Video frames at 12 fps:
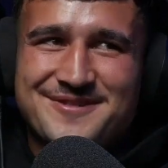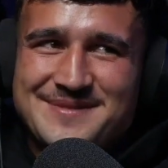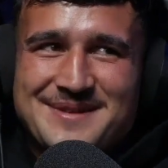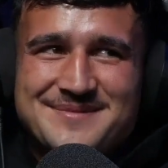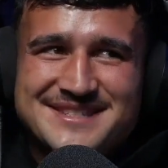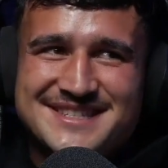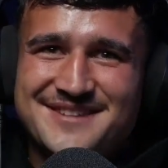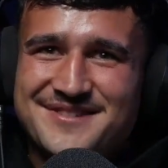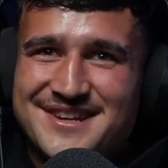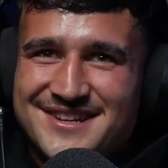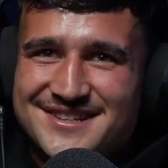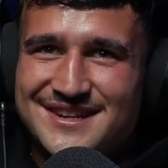from number
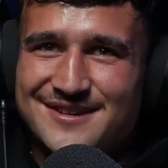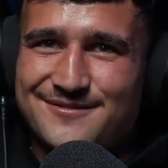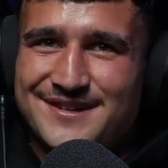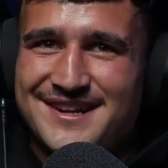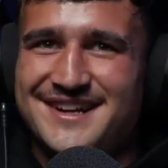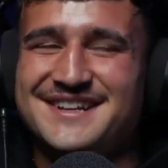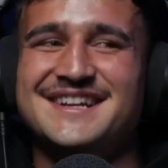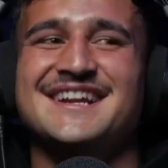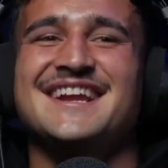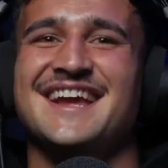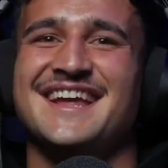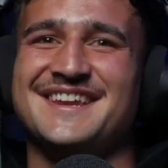7. I was
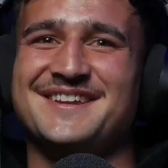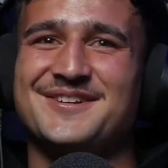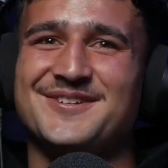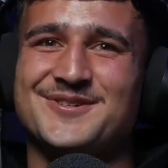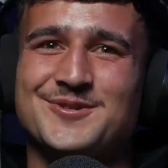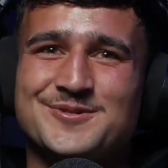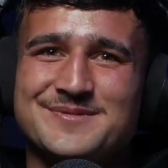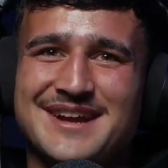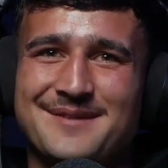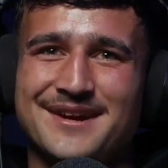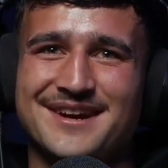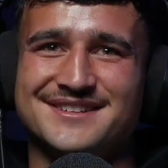like, and he called me
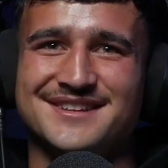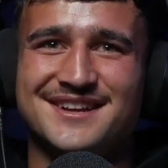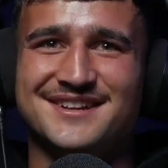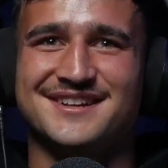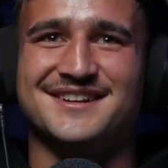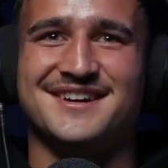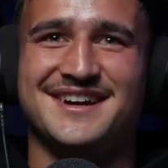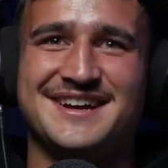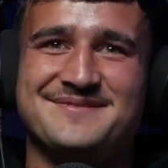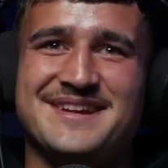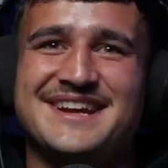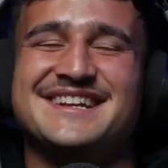up, and I was like, "Hey
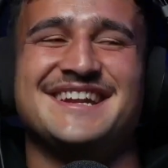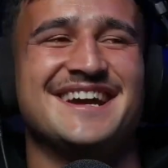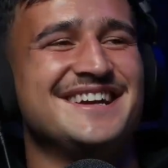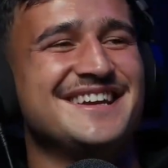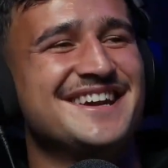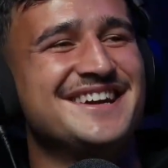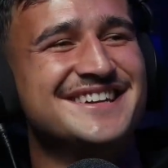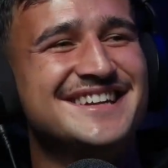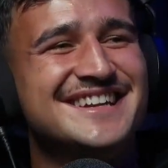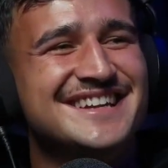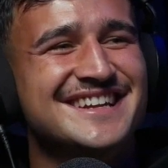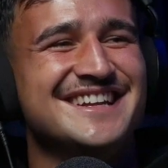mate, how you going?"
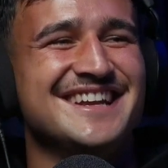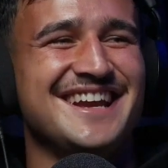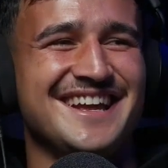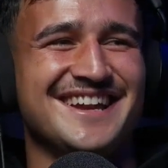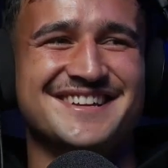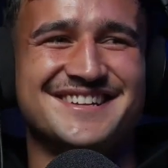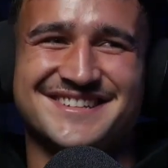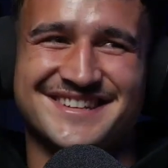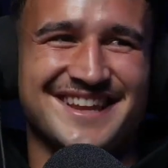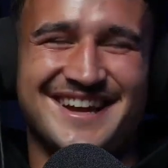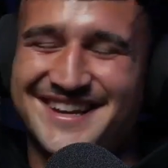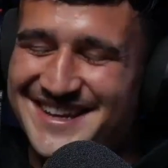And I just
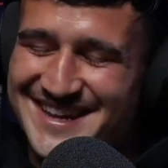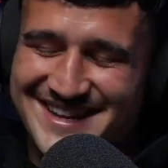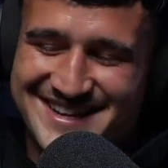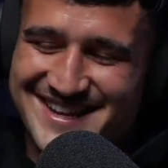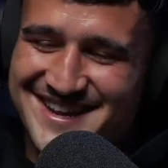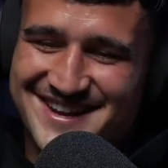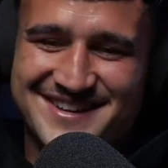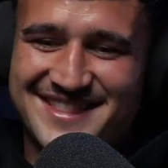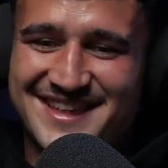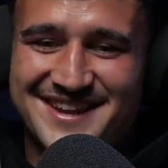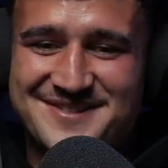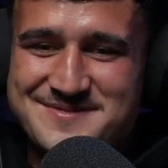like head down, and
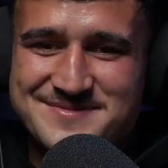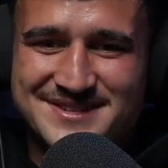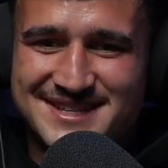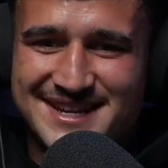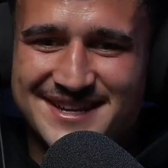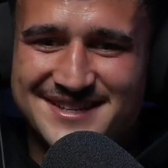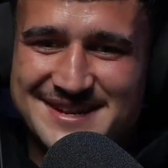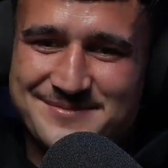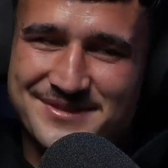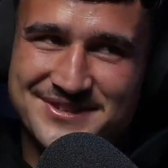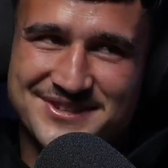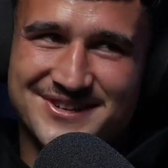then I remember just getting a
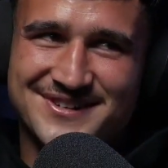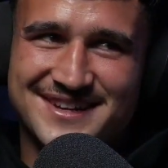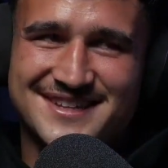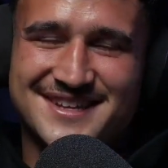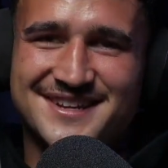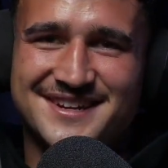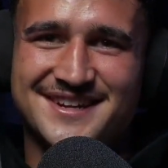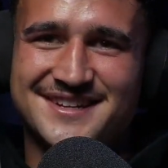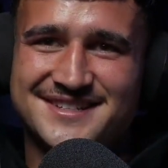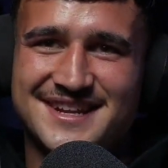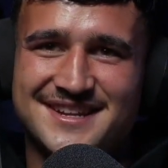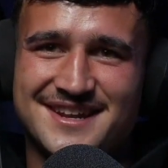tap on the shoulder at dinner, and he
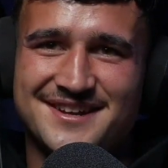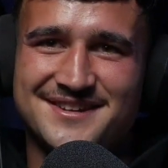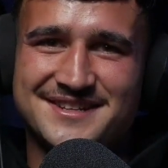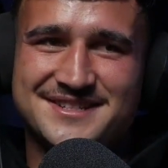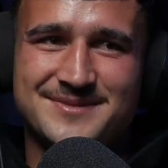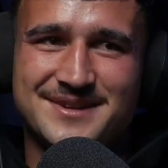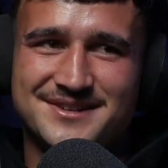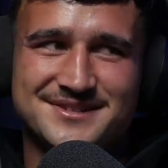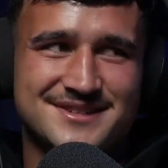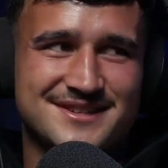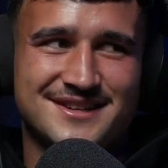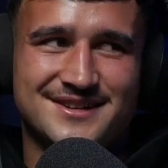sat down next to me, and I was
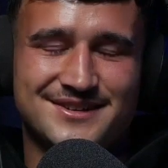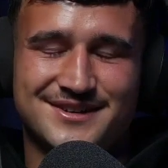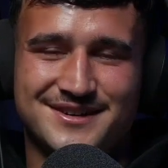just like,